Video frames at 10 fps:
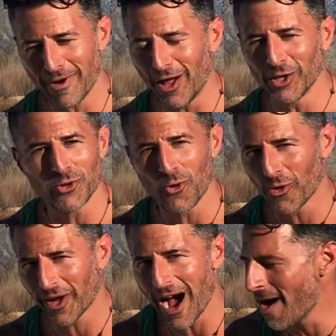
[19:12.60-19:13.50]
I'll
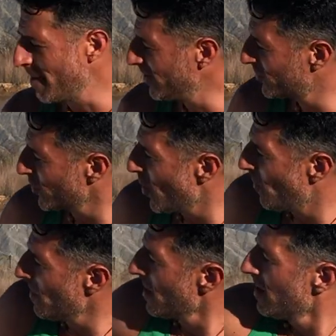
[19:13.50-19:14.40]
ignore the comments.
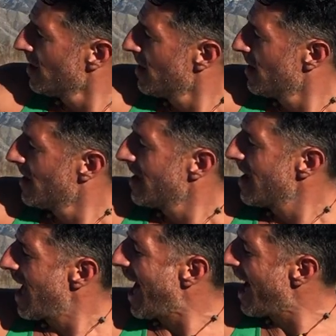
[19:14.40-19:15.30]
So,
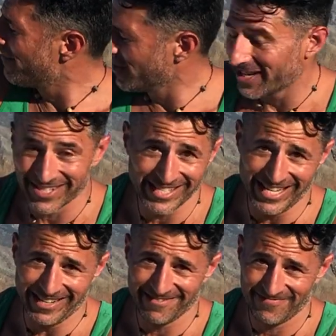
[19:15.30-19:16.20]

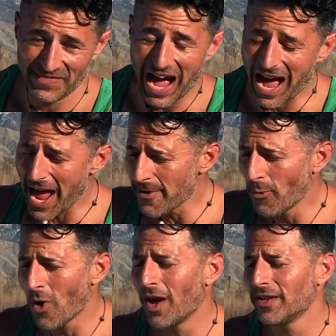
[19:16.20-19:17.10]
advocacy. I
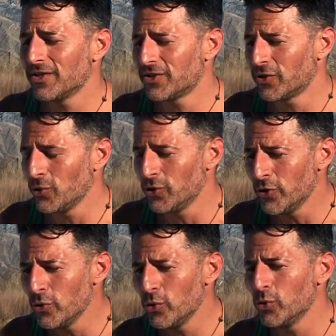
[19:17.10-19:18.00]
want to
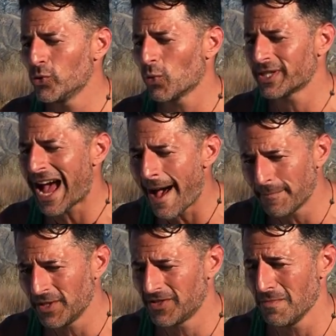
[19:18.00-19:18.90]
use what's
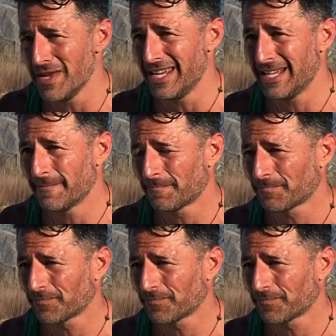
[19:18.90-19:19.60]
happened to me.